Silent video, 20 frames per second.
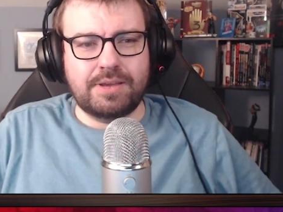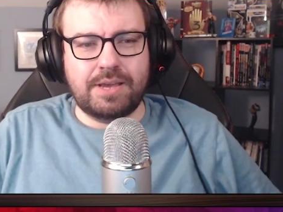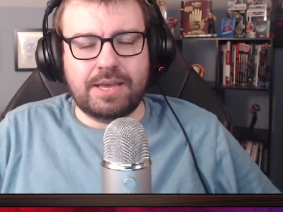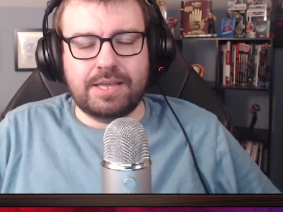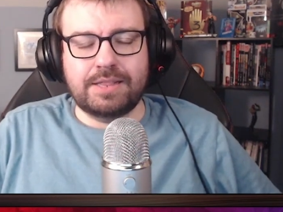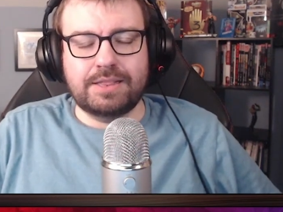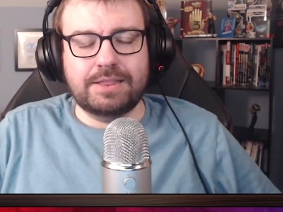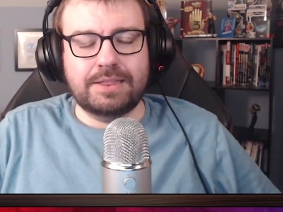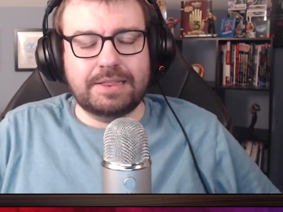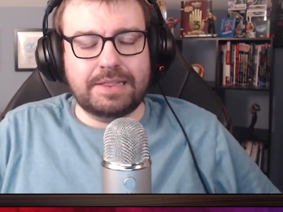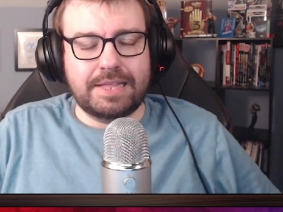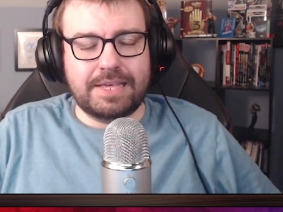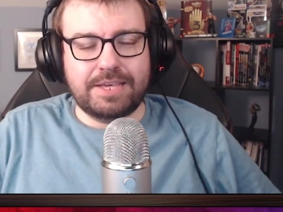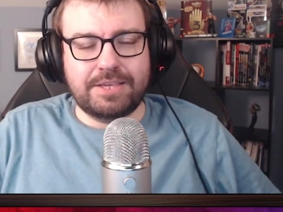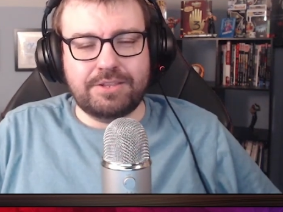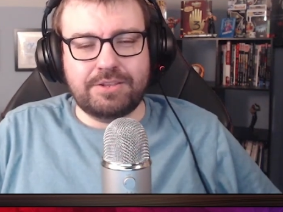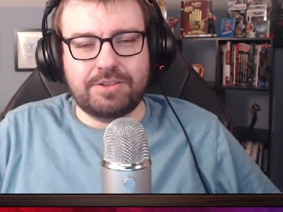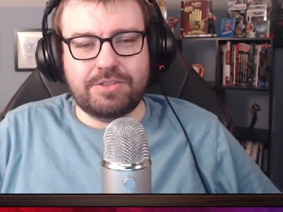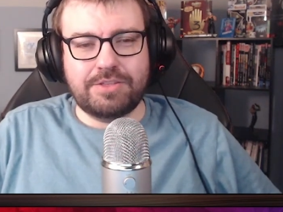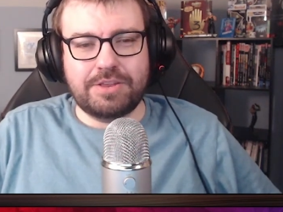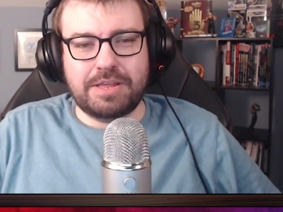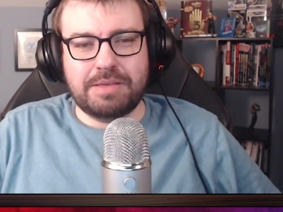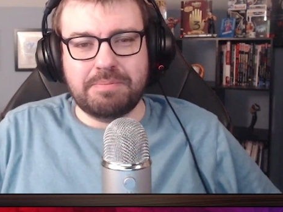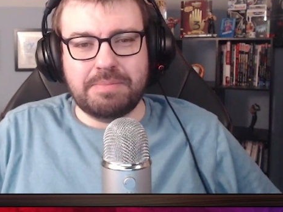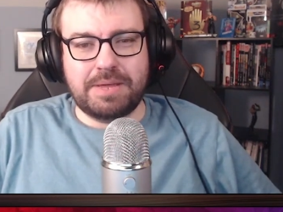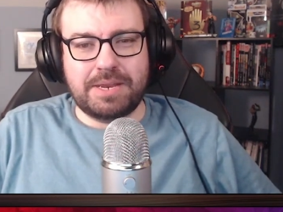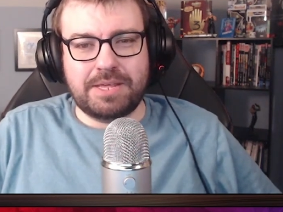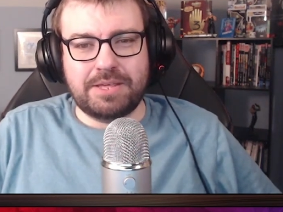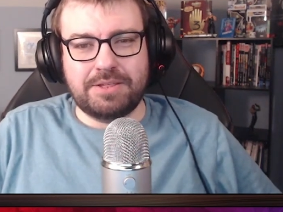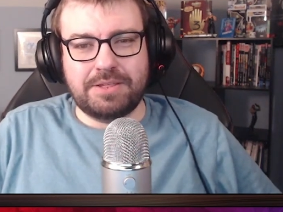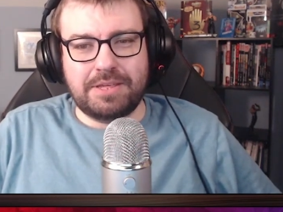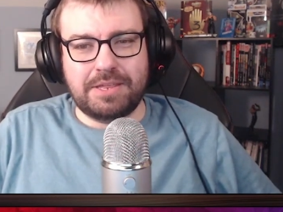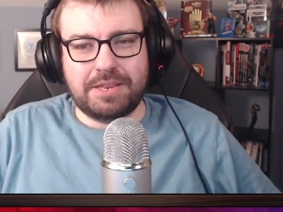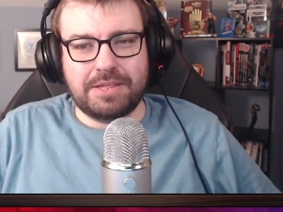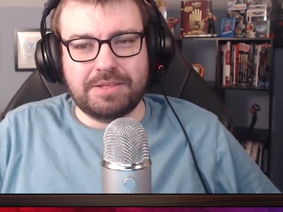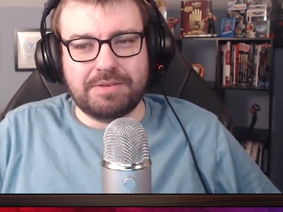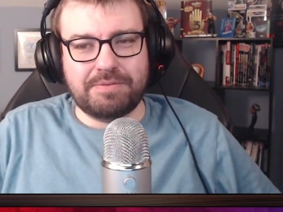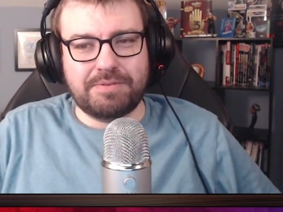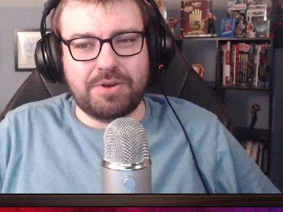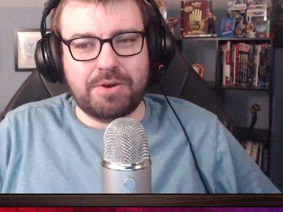at least 3
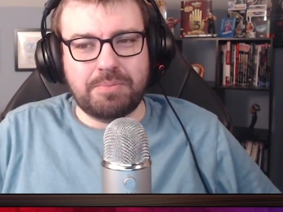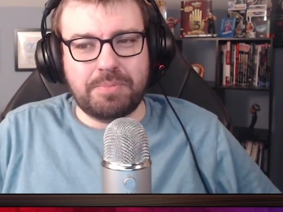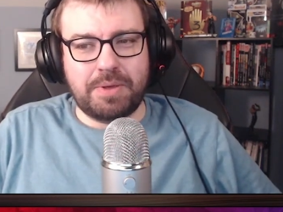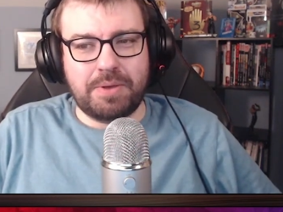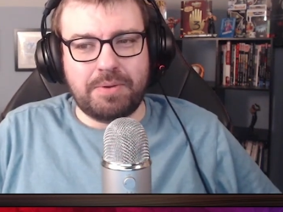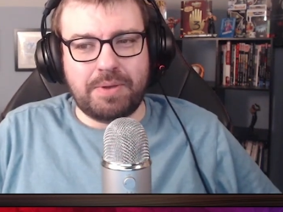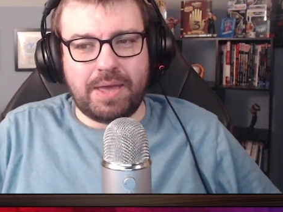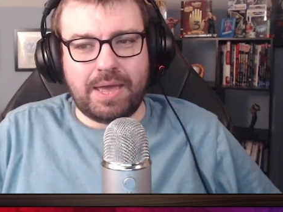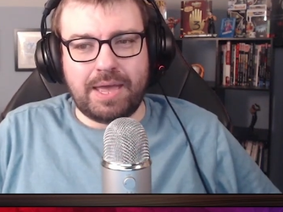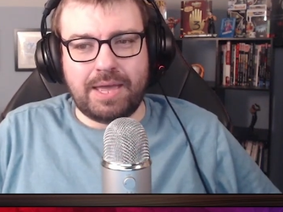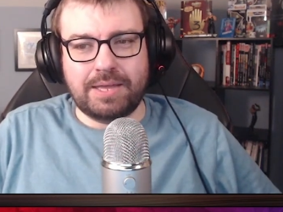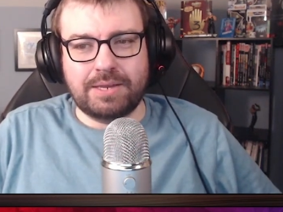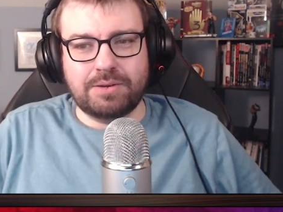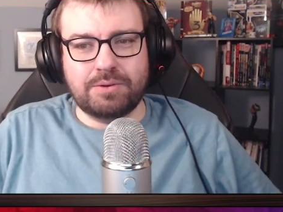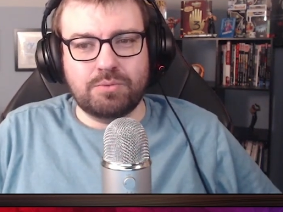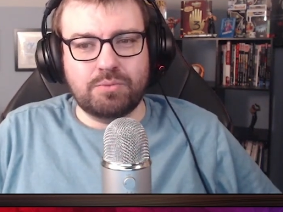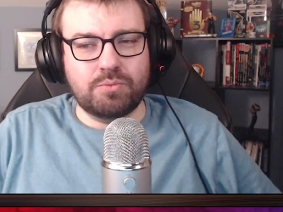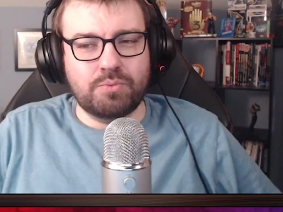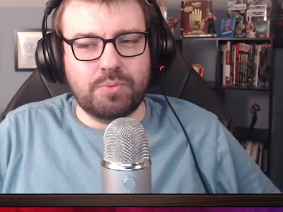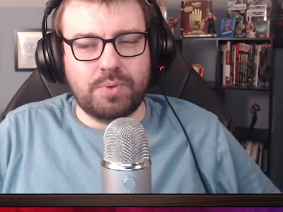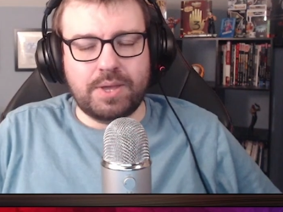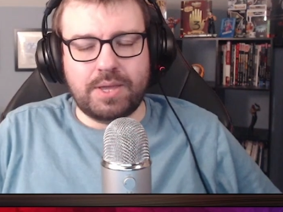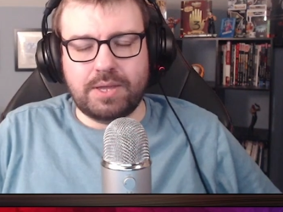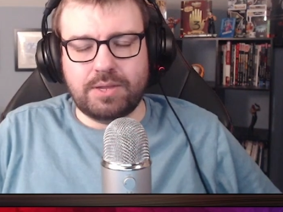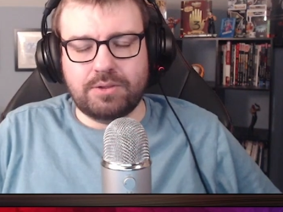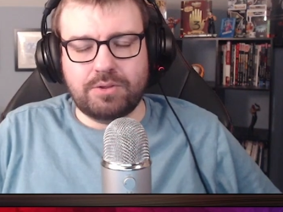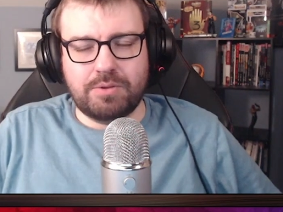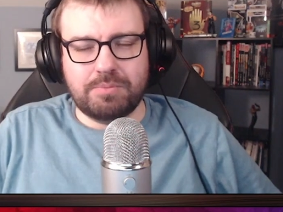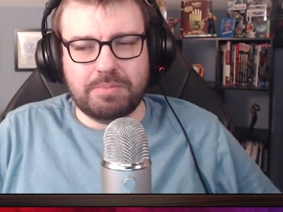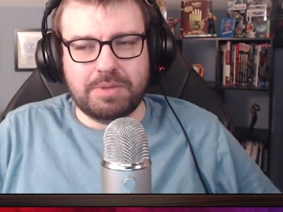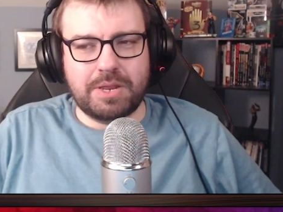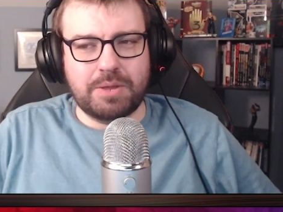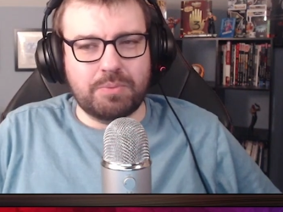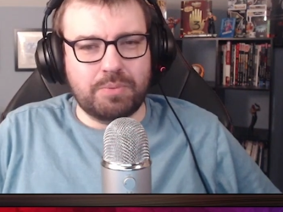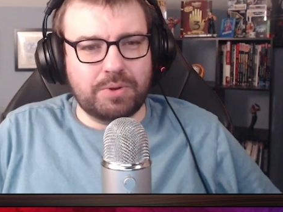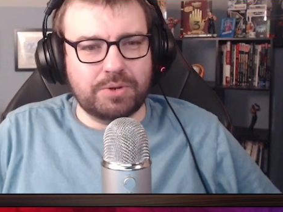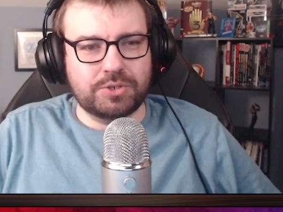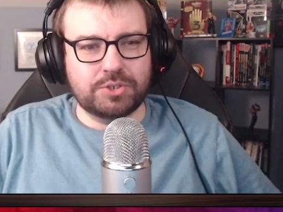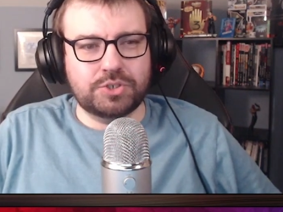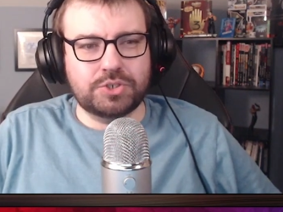miniseries have come out, and way too many
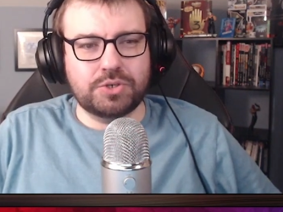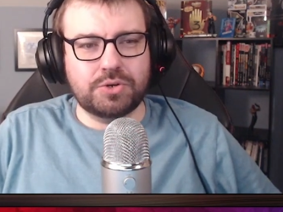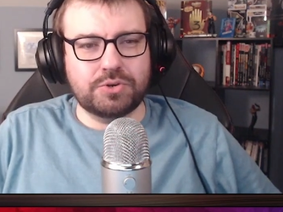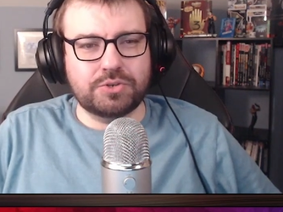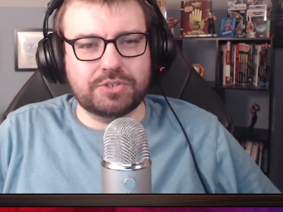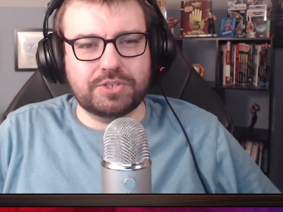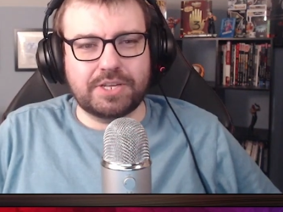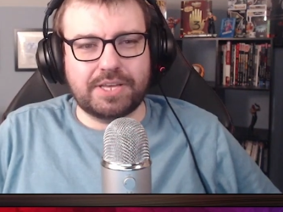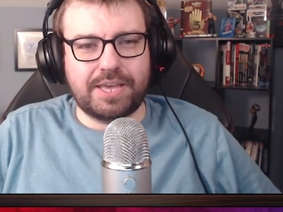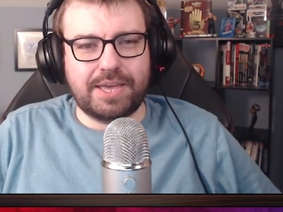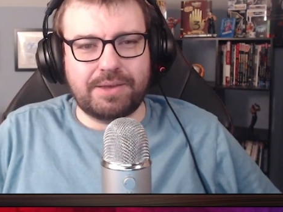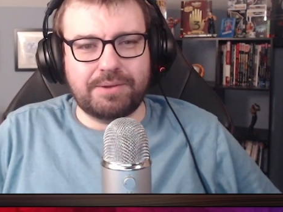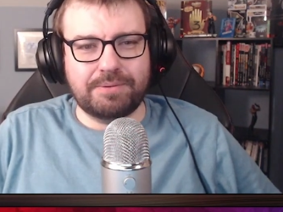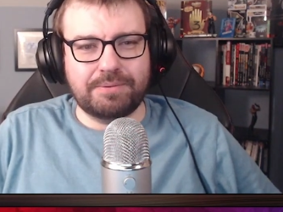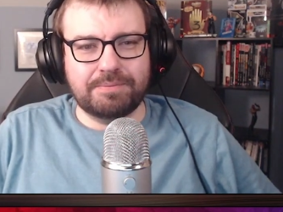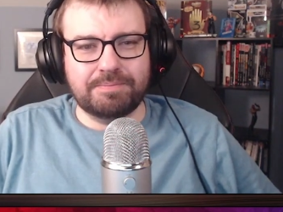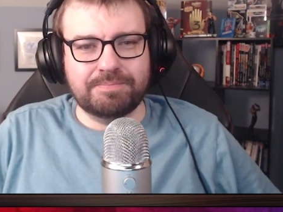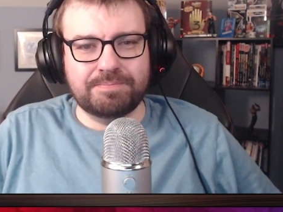one-shots to count.